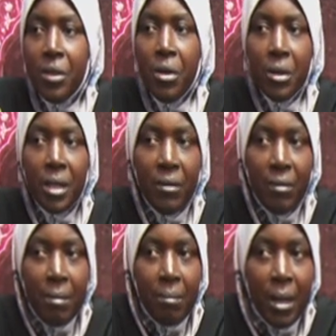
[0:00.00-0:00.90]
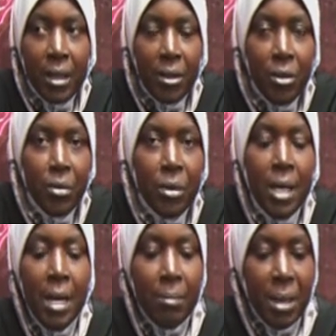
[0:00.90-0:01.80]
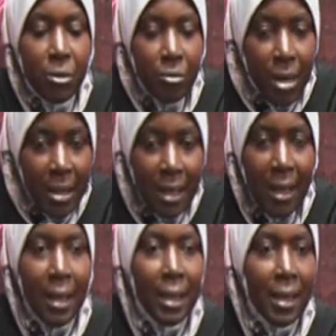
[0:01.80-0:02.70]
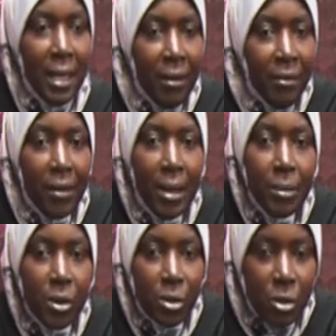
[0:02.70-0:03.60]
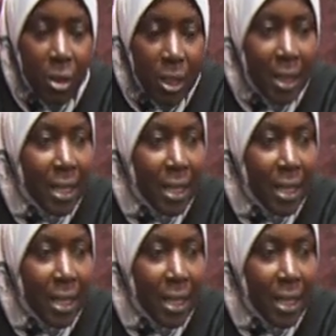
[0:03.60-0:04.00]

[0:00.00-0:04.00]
Don't give them bad news. But rather, give them solid